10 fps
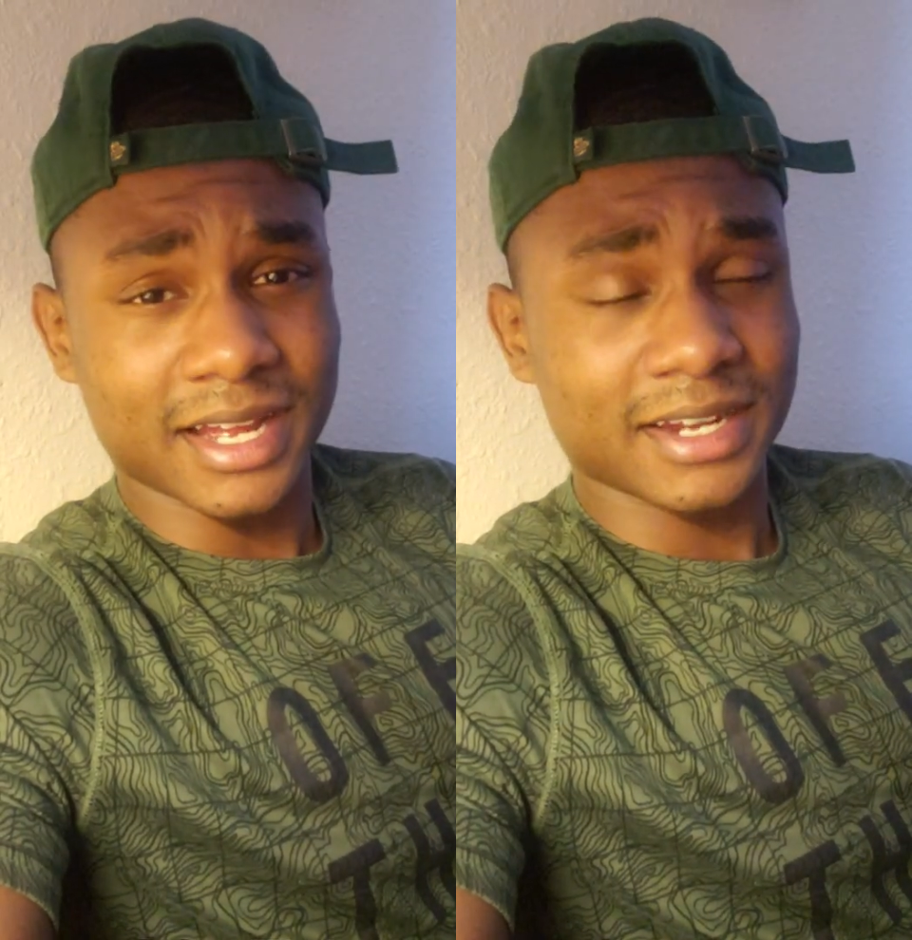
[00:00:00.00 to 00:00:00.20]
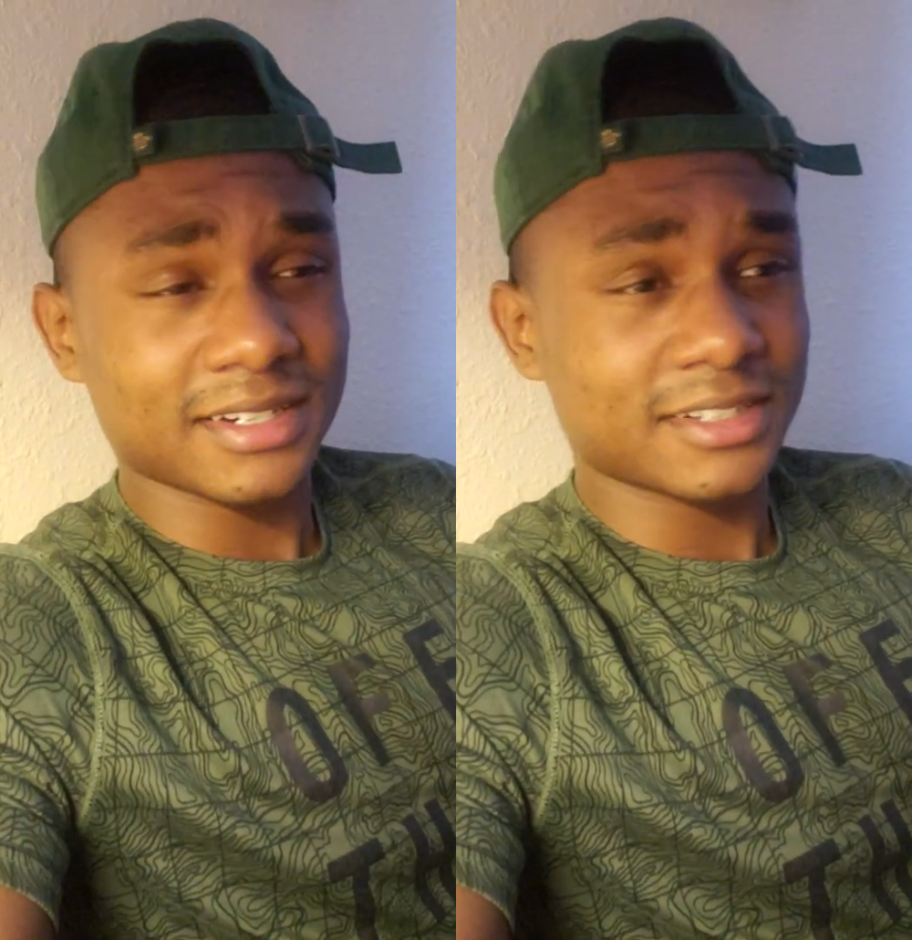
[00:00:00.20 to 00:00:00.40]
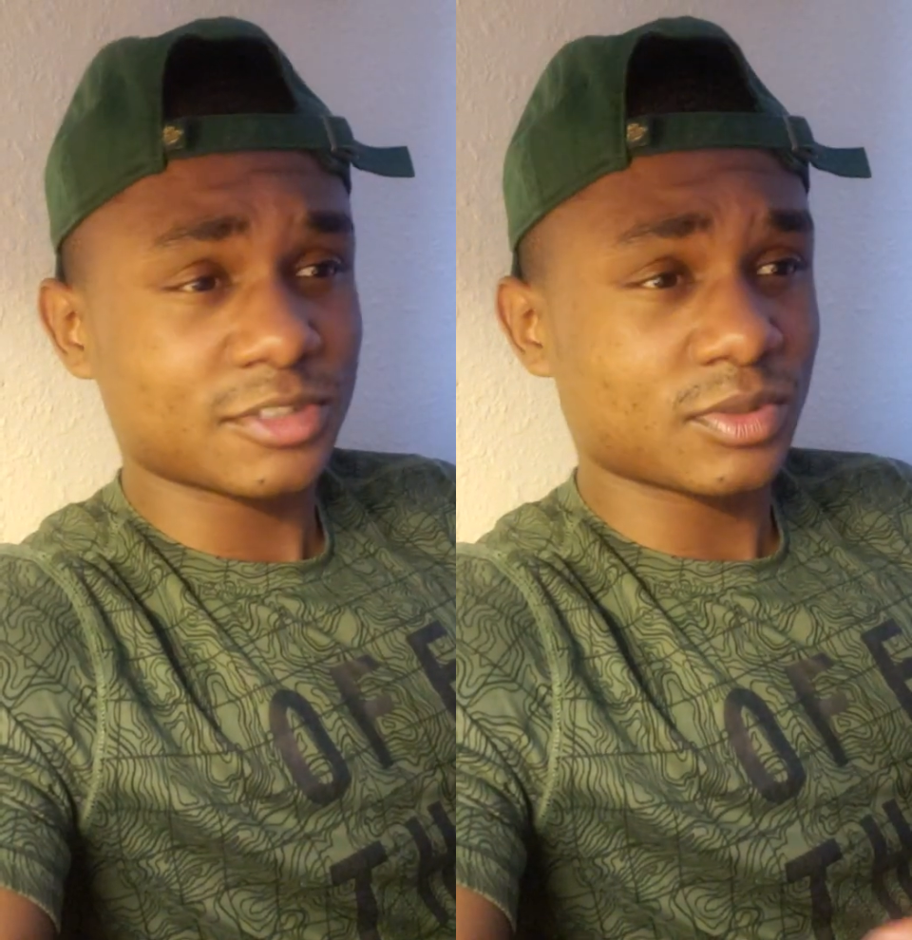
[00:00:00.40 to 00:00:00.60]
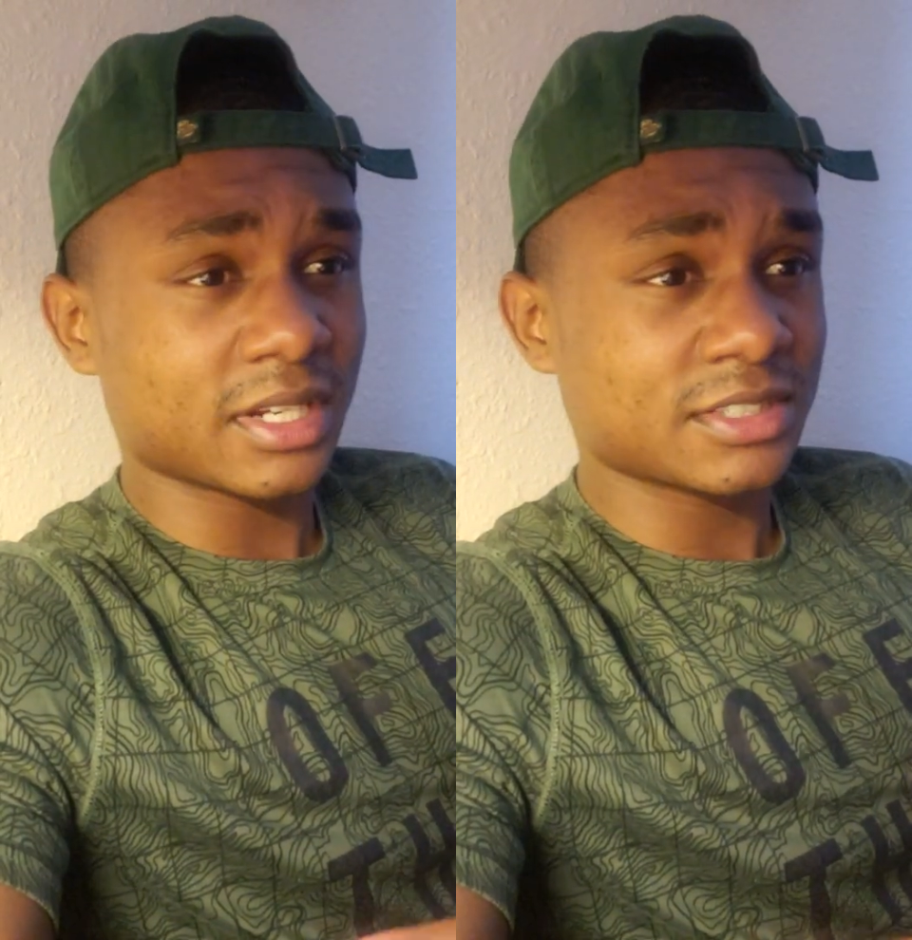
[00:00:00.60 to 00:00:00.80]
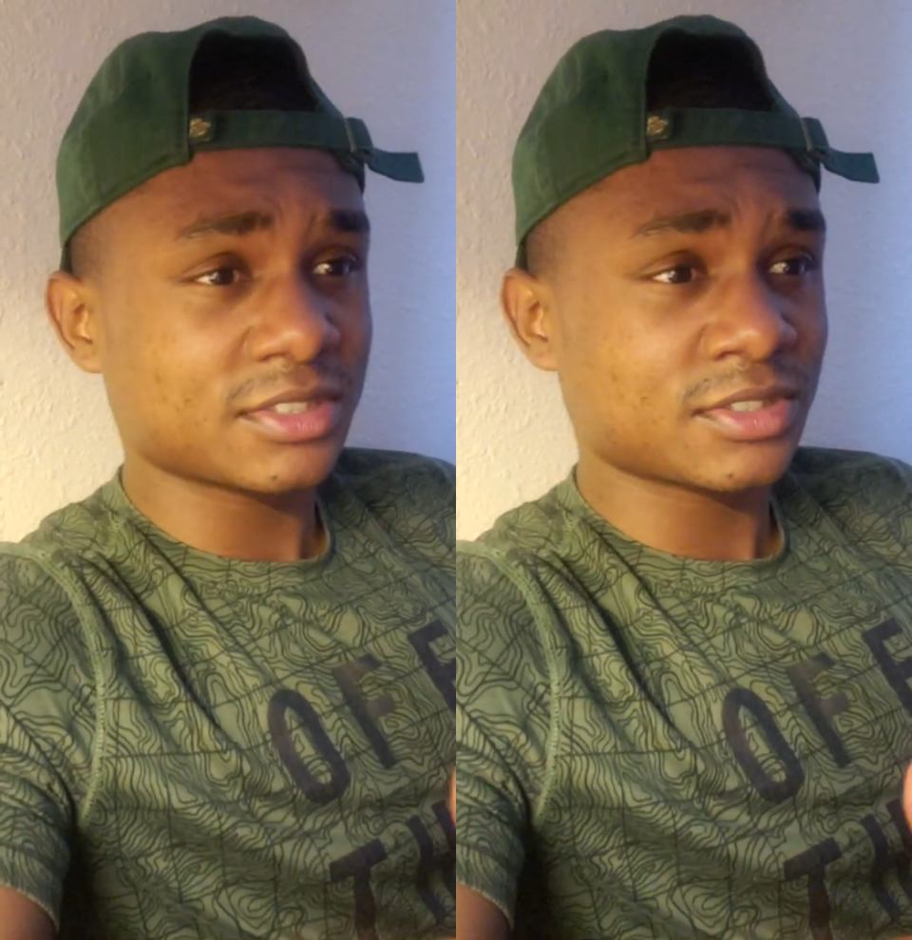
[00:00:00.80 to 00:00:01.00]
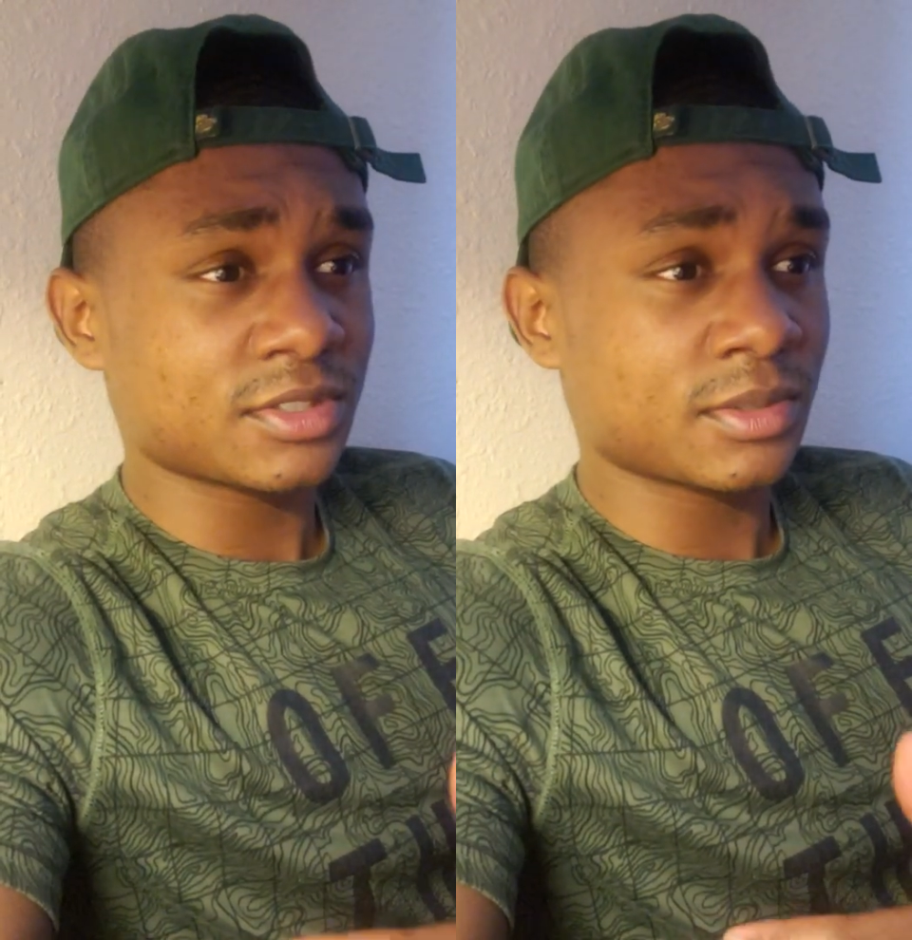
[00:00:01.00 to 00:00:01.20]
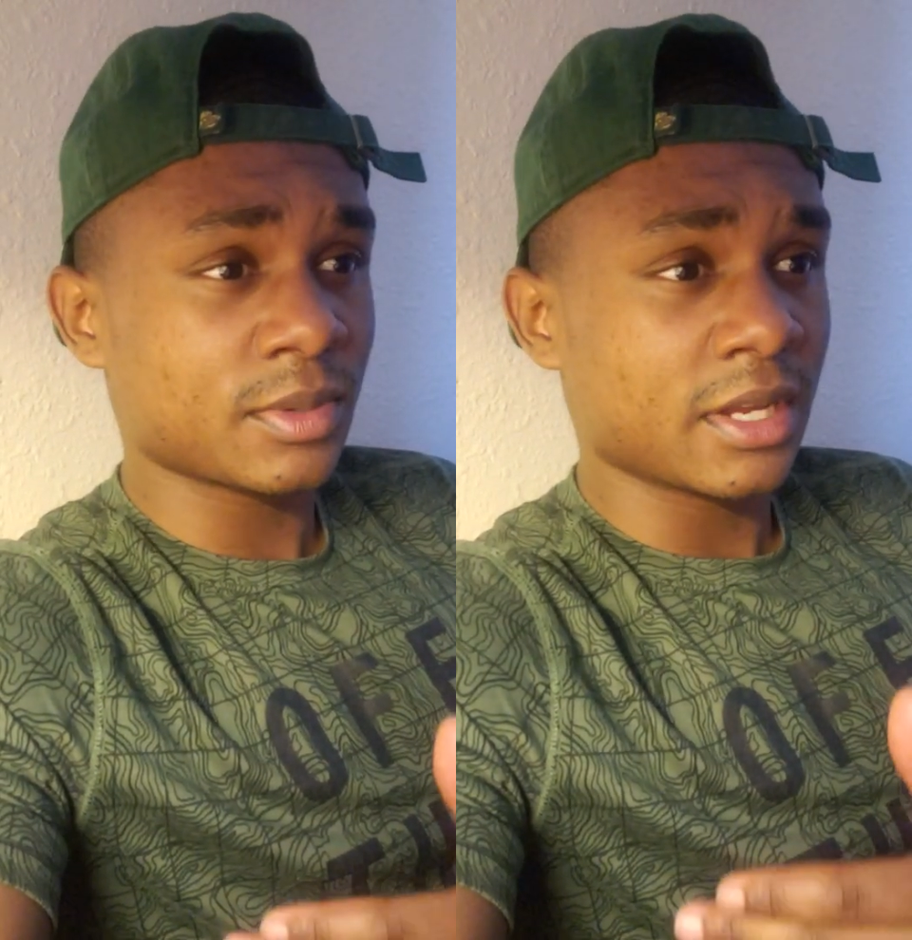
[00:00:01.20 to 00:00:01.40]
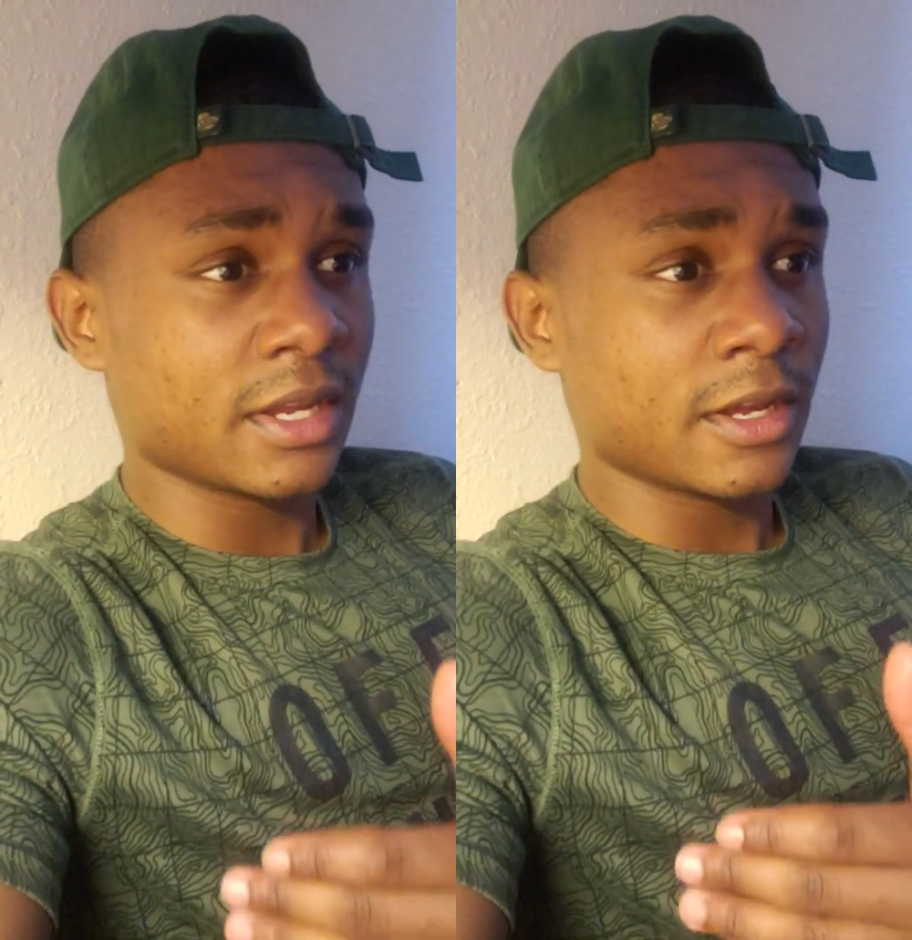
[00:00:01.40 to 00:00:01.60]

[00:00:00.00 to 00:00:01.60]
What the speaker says: out of this relationship.